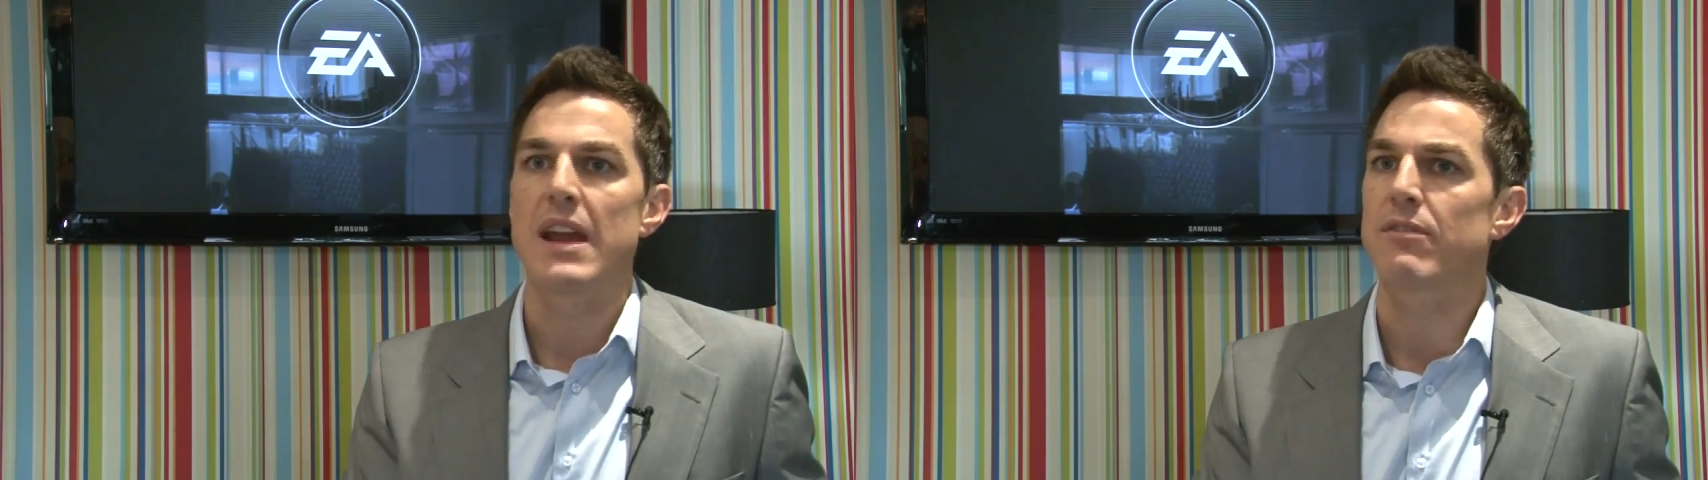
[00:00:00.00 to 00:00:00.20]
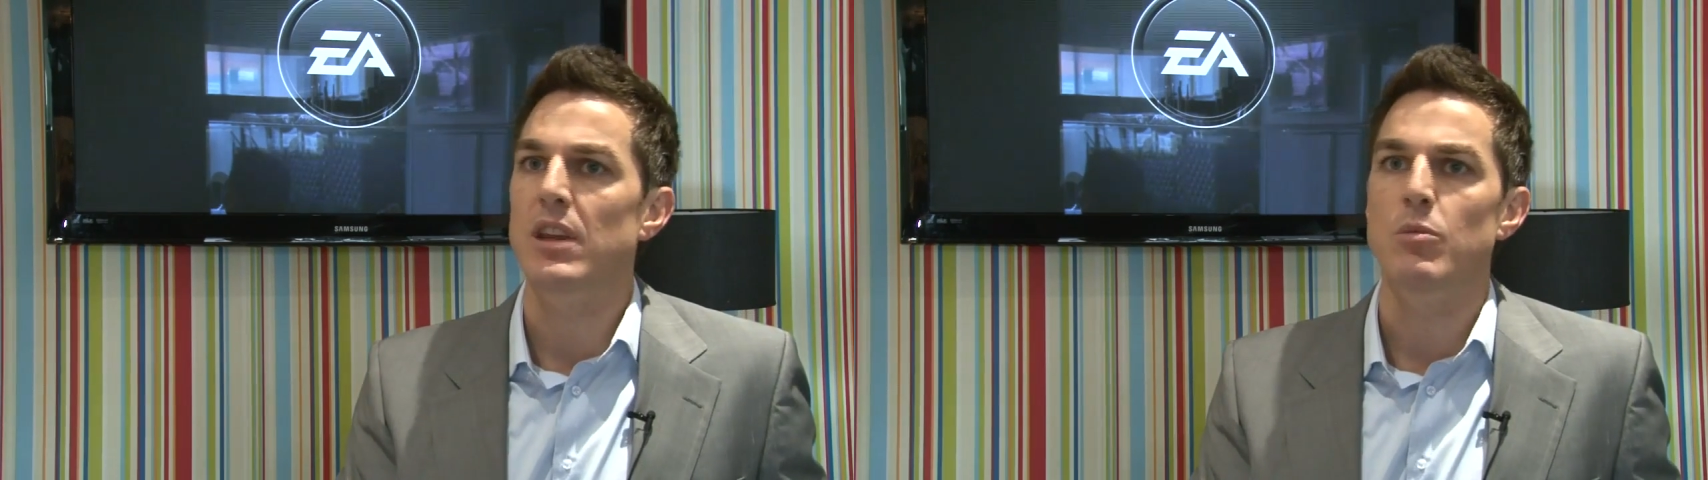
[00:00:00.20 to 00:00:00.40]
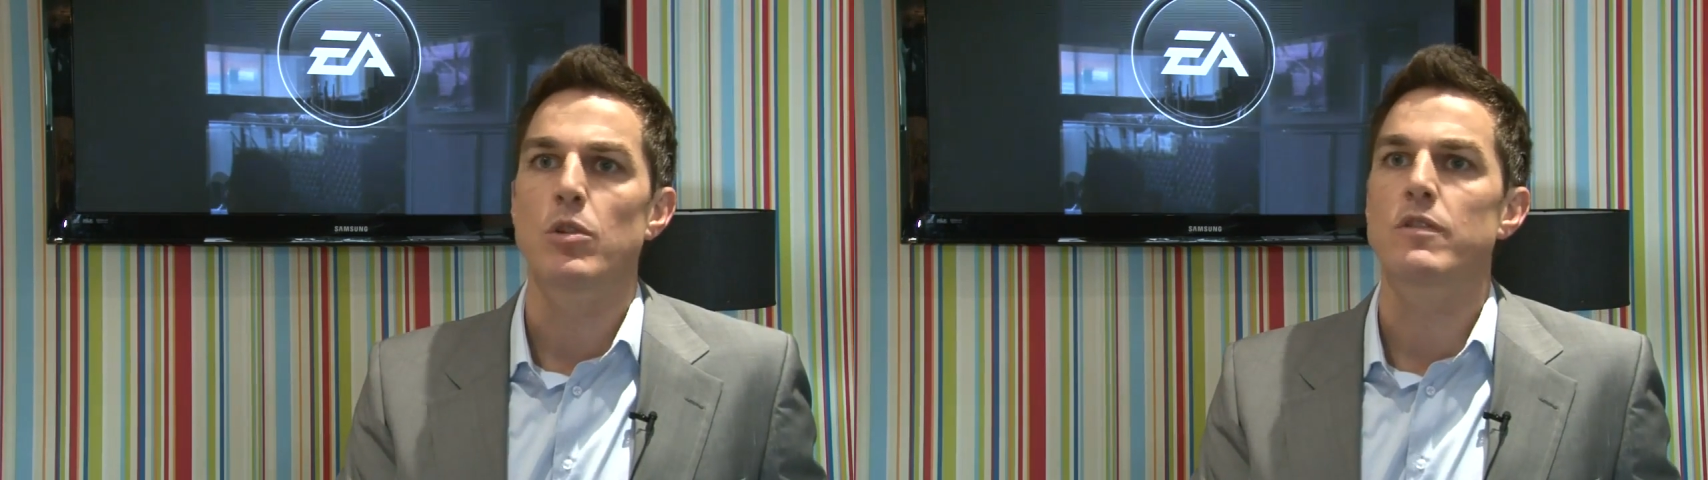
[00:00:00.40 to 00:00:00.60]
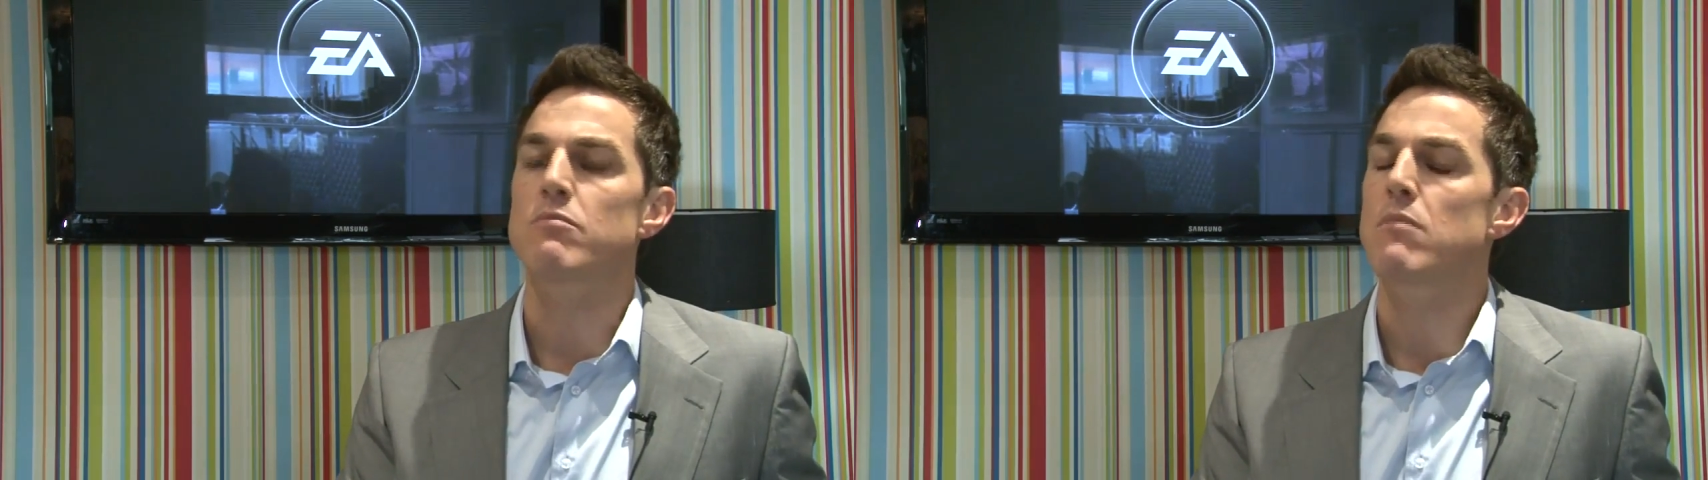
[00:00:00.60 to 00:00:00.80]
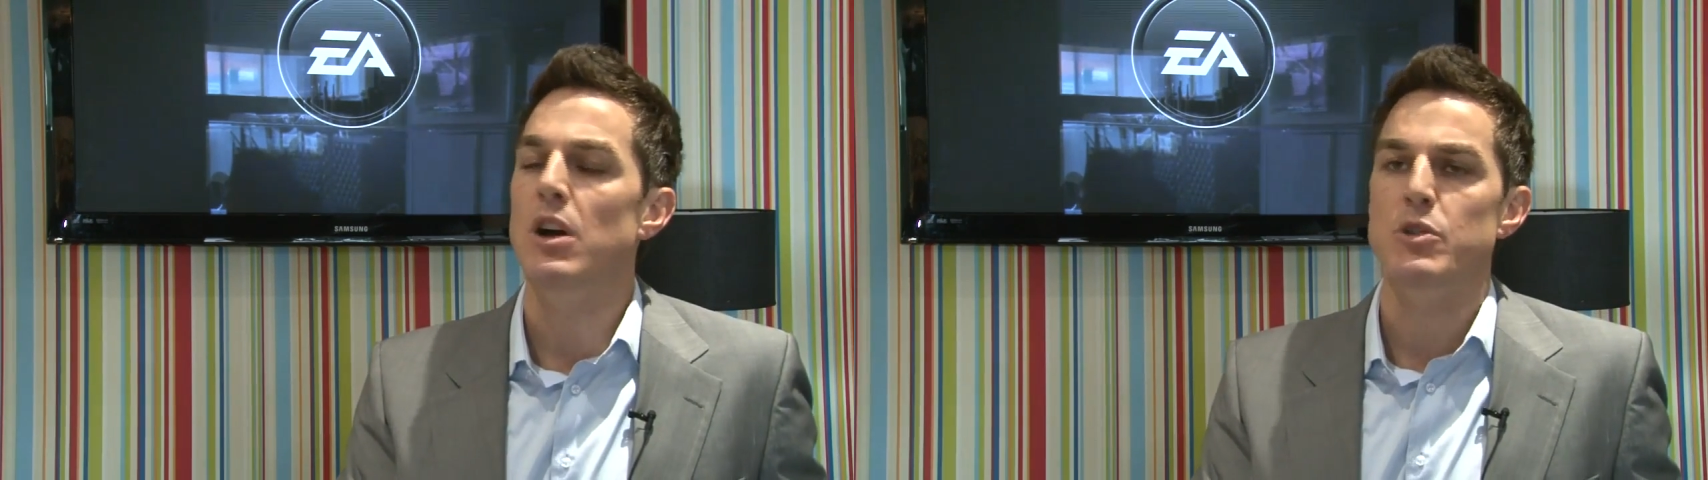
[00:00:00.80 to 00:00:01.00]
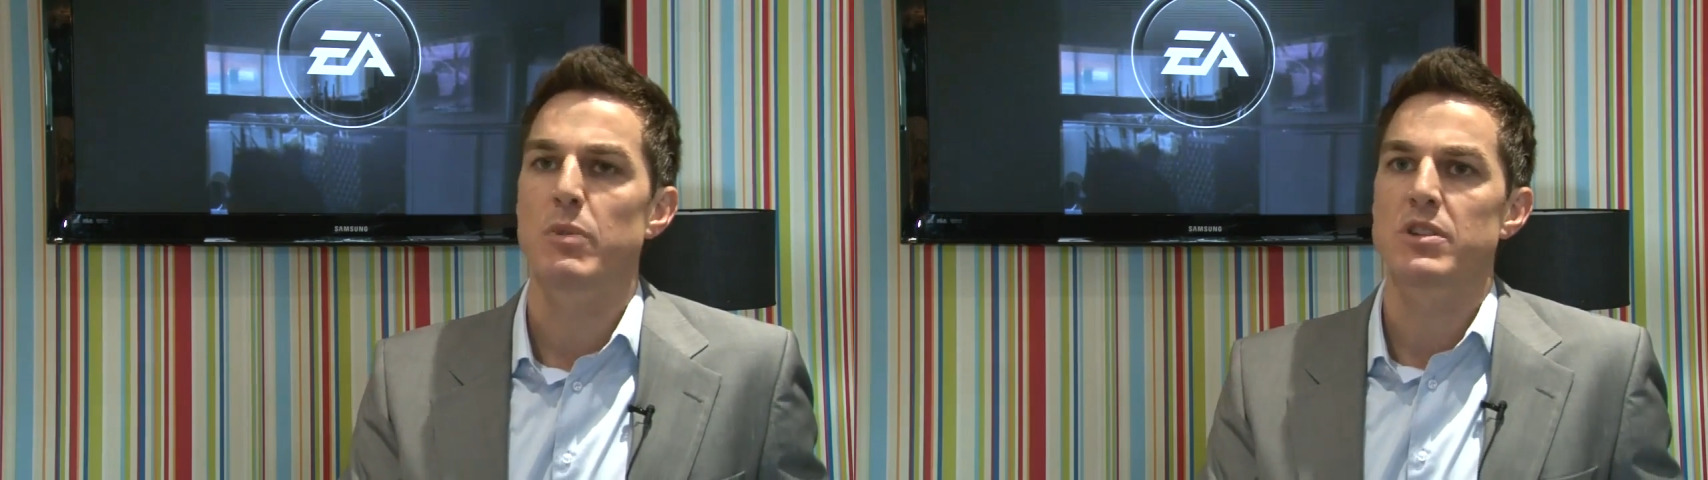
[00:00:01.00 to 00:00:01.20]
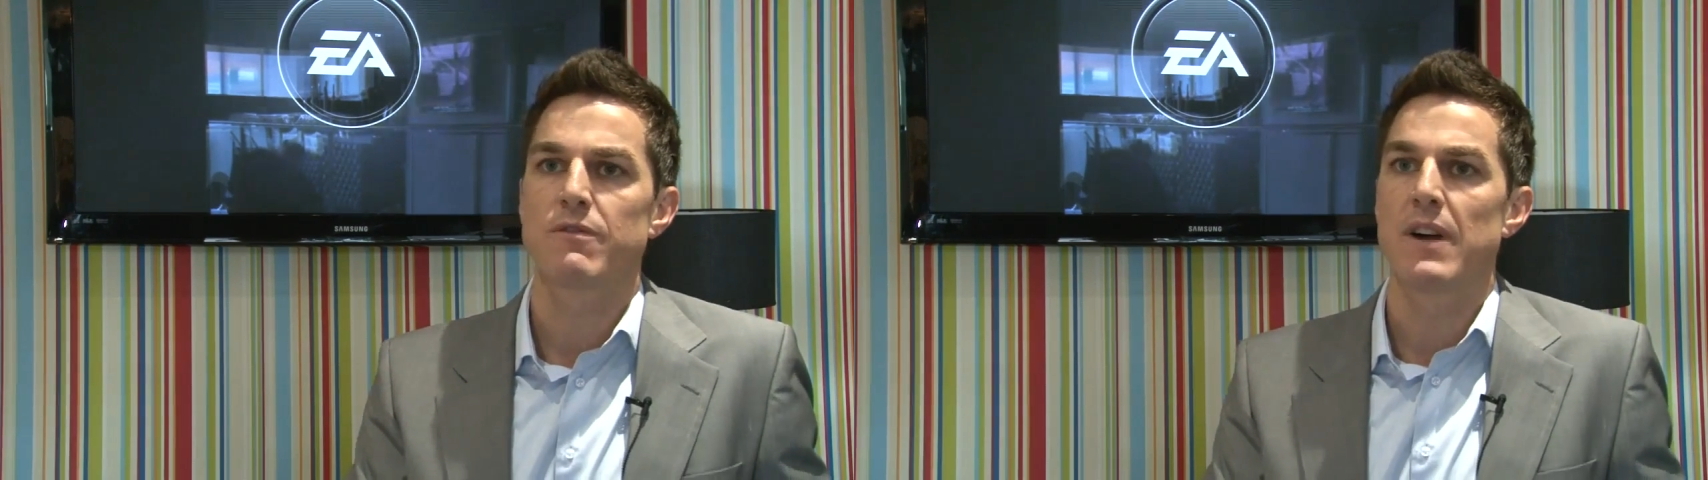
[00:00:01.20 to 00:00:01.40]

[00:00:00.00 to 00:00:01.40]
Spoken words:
everything moves much, much